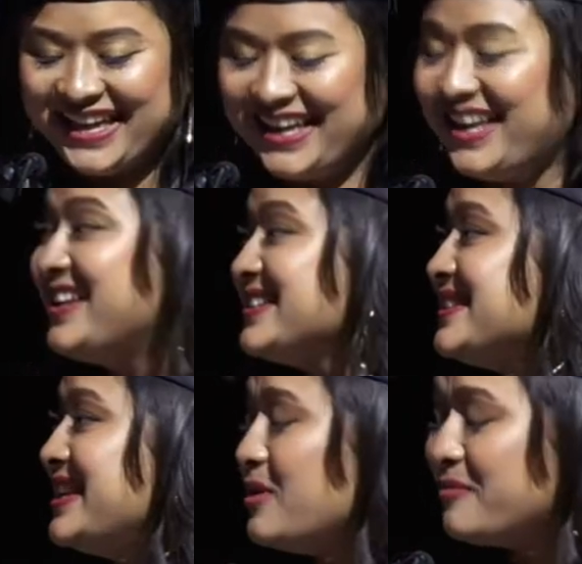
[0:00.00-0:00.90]
It is
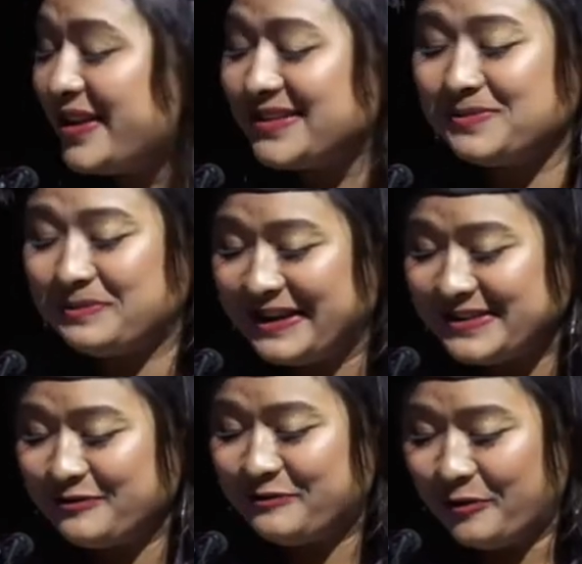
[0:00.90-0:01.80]
an immense
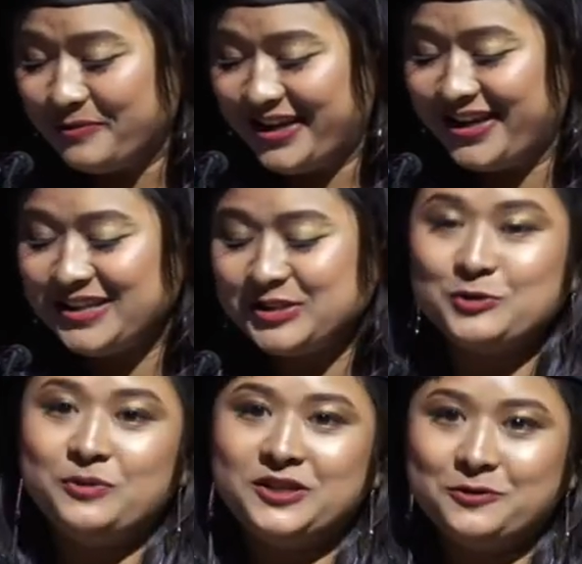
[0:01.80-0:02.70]
pleasure for me to
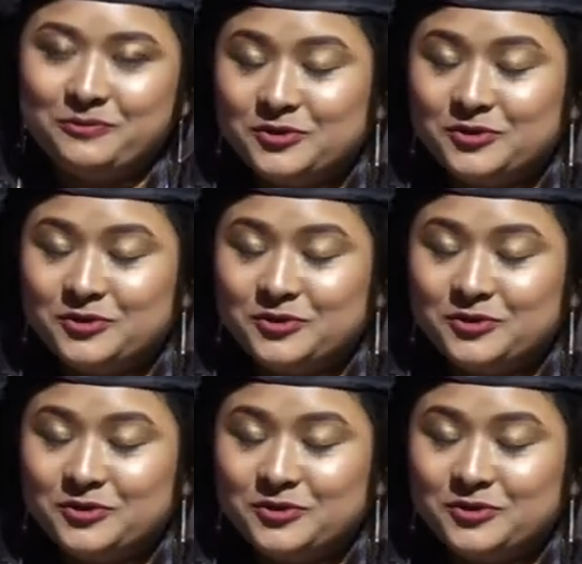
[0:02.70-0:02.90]
be, the,